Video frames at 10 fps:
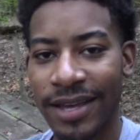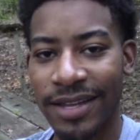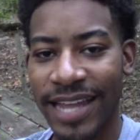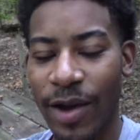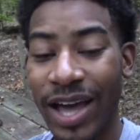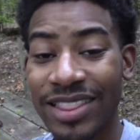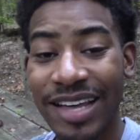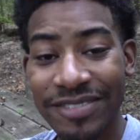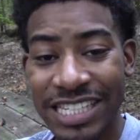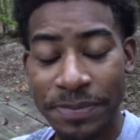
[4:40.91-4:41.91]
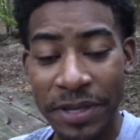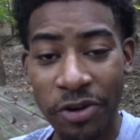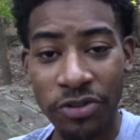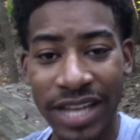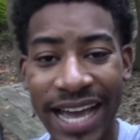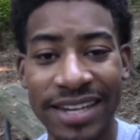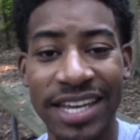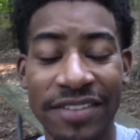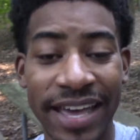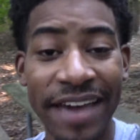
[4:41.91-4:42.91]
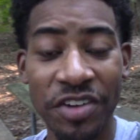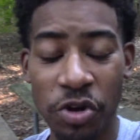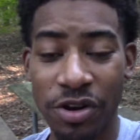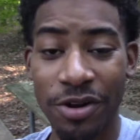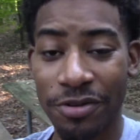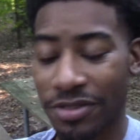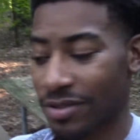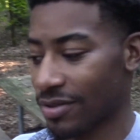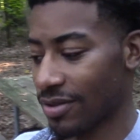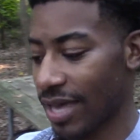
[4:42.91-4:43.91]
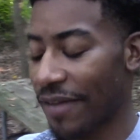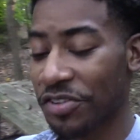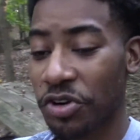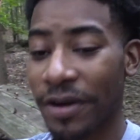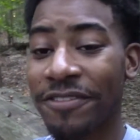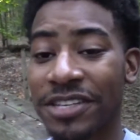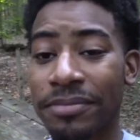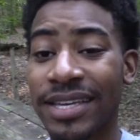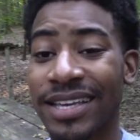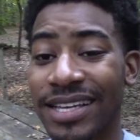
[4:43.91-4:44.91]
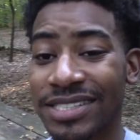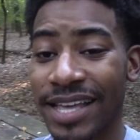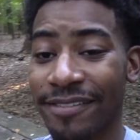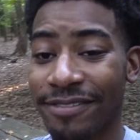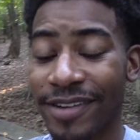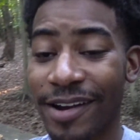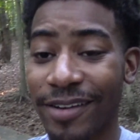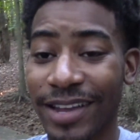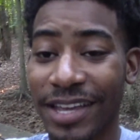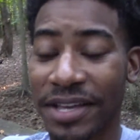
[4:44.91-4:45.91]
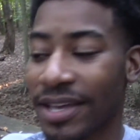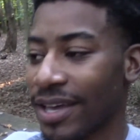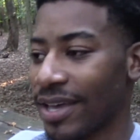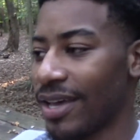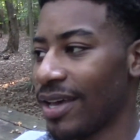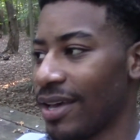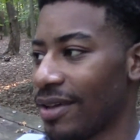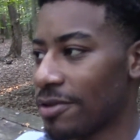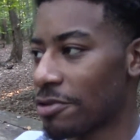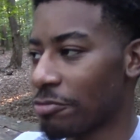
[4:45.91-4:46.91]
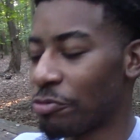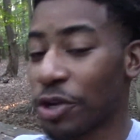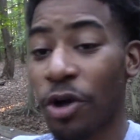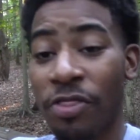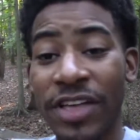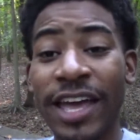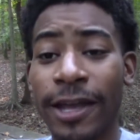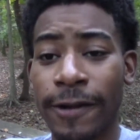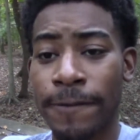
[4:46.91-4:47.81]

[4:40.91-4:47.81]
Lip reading: Now, I love to speak on the idea of heaven on earth. Heaven on earth to me is a very real thing.